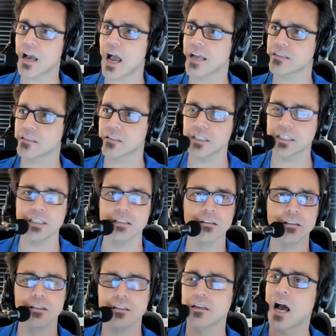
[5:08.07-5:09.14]
I see
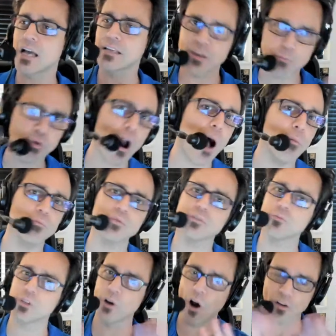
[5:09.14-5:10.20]
I see
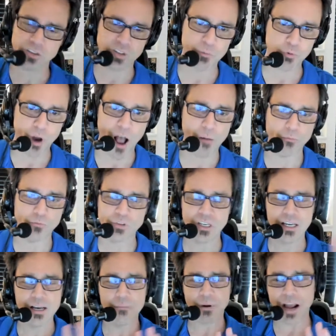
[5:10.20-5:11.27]
problems. We all see problems,
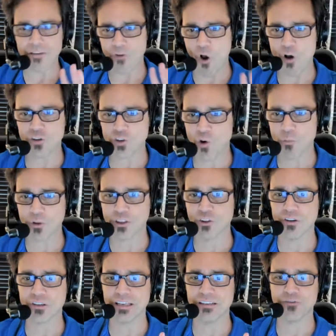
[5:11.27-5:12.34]
but I've also been
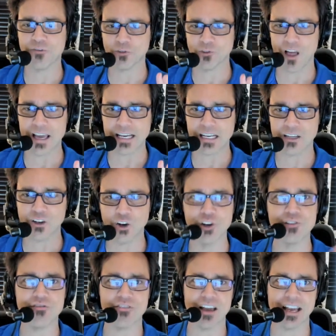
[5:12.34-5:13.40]
looking for like
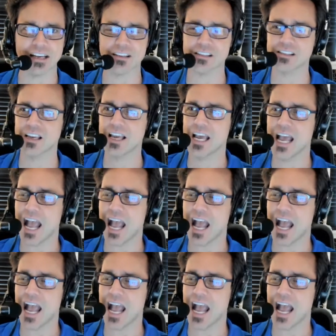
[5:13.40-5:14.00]
good things.